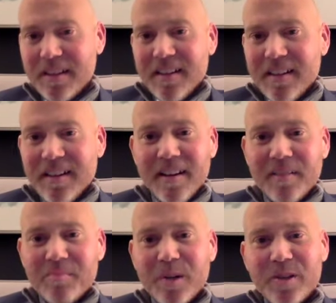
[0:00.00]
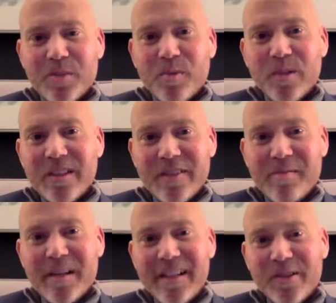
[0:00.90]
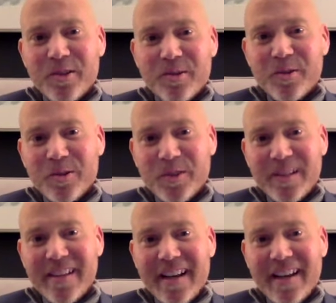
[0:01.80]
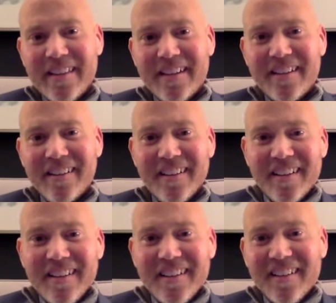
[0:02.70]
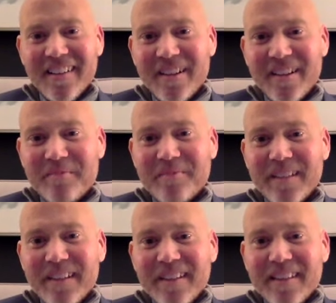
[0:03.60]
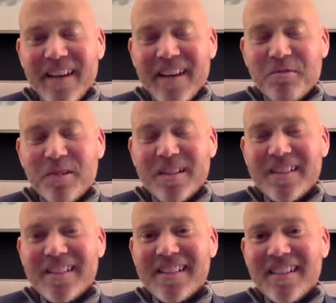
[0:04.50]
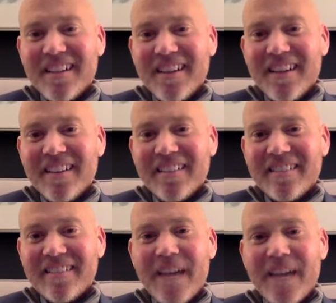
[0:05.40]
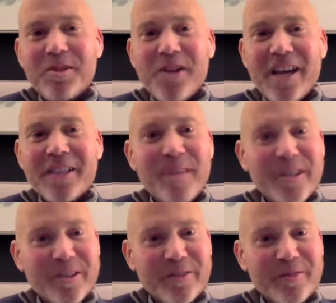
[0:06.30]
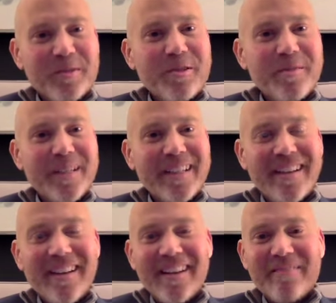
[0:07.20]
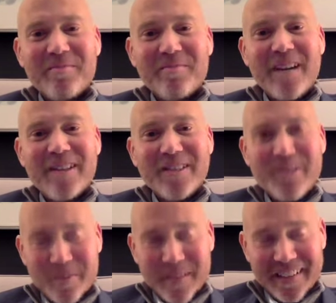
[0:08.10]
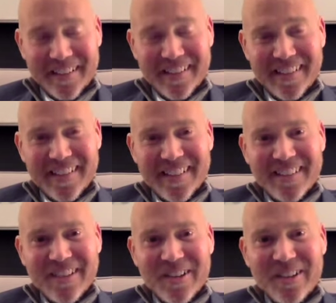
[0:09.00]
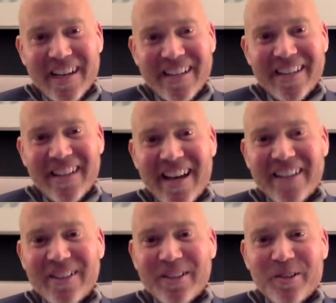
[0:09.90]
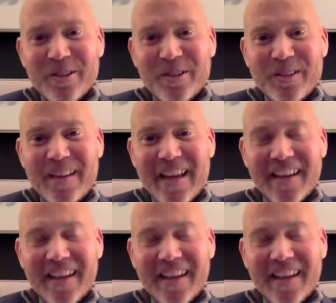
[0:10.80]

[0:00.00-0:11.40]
Bonus points if anybody knows who said that out there. That was Captain Jack Sparrow from Caribbean, from Pirates of the Caribbean. So a lot of good quotes in that.